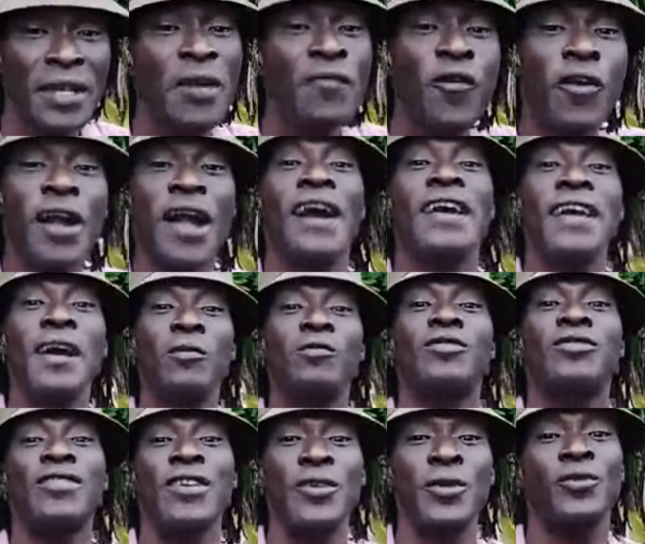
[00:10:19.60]
Then of
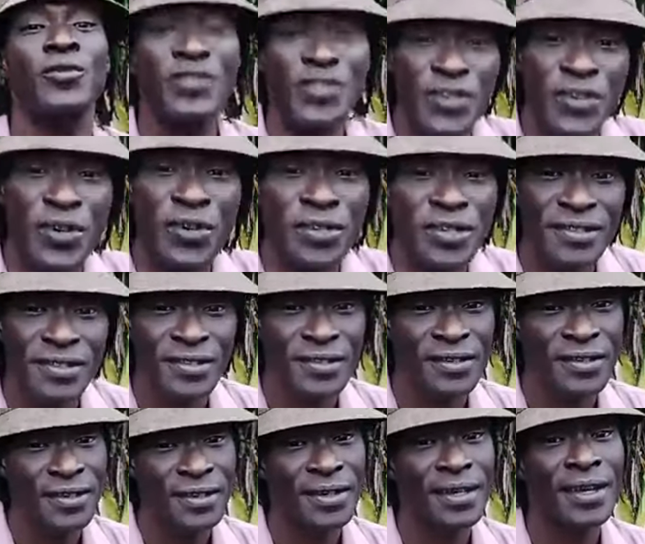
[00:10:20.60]
Okaya would say own
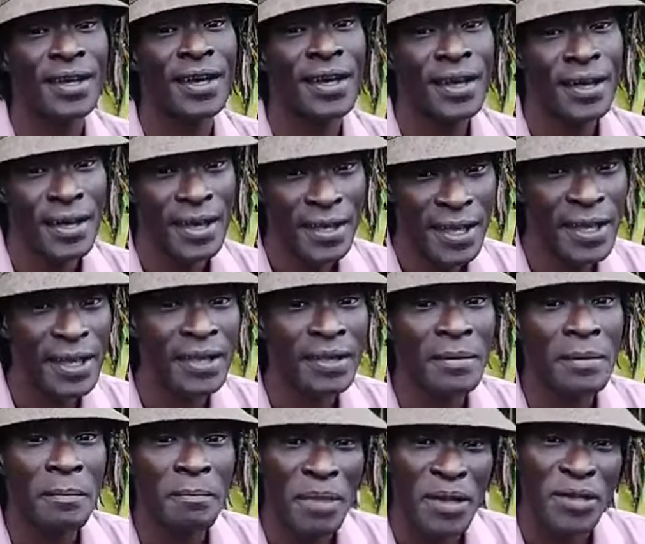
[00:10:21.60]
security.
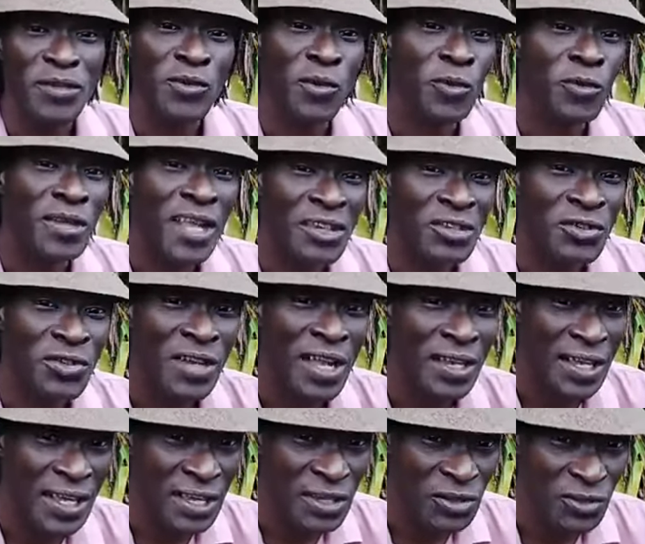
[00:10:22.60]
Again, based on
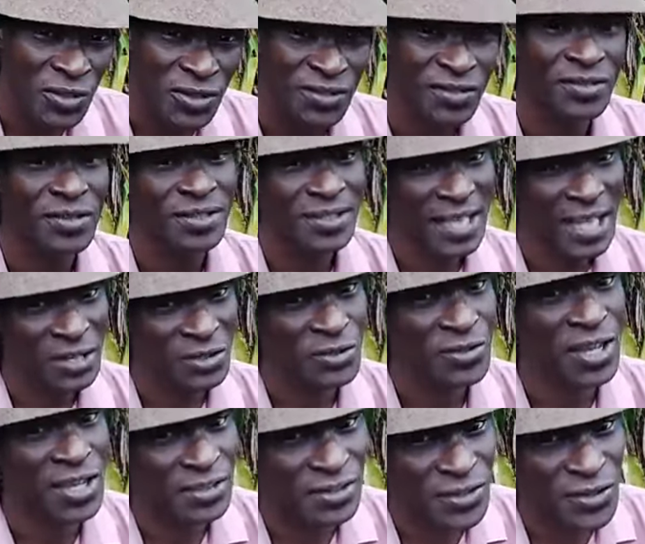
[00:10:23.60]
national interest,
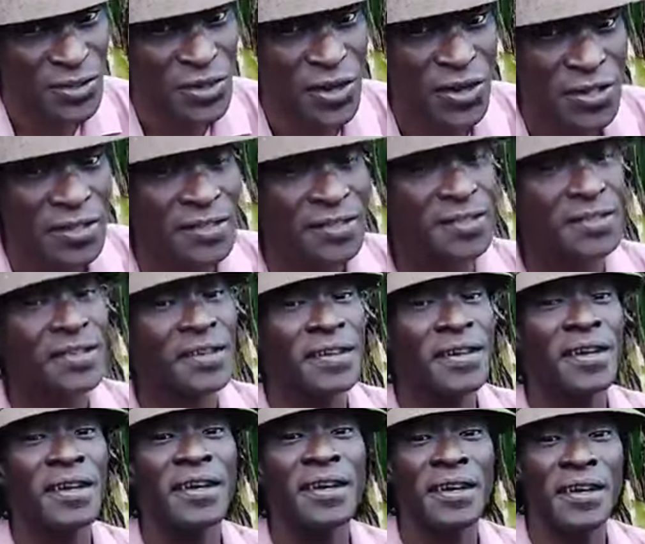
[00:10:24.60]
national security.
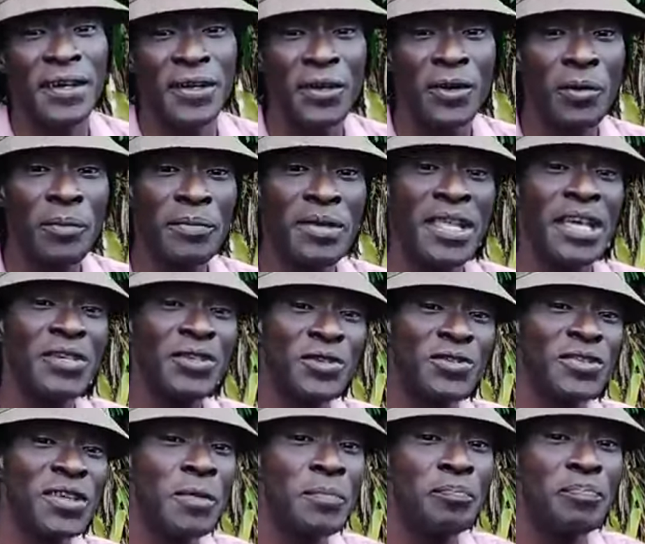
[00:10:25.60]
You know, me
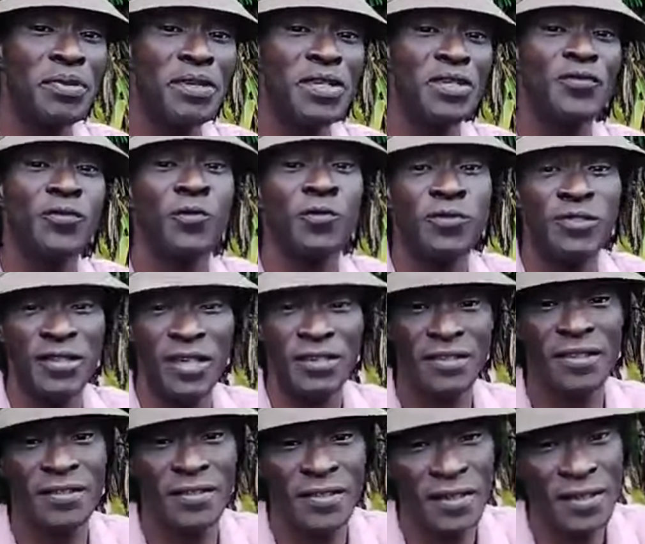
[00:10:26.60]
not just a peaceful
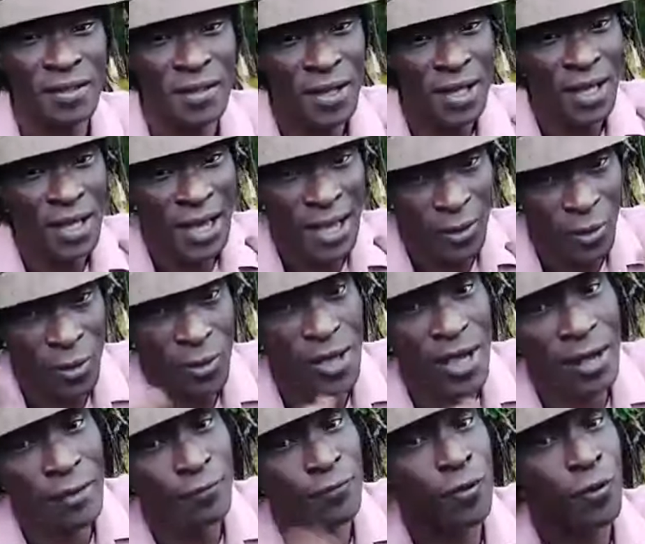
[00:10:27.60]
citizen and
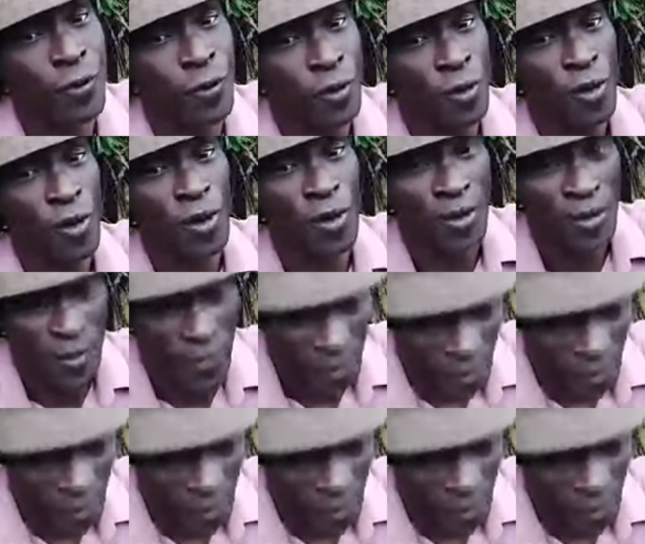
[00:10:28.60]
not come for